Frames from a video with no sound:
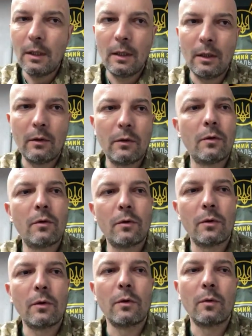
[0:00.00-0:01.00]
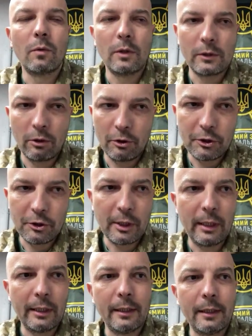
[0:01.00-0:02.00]
it uh, was
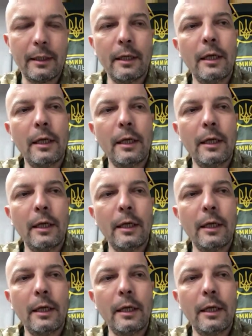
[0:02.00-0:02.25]
logically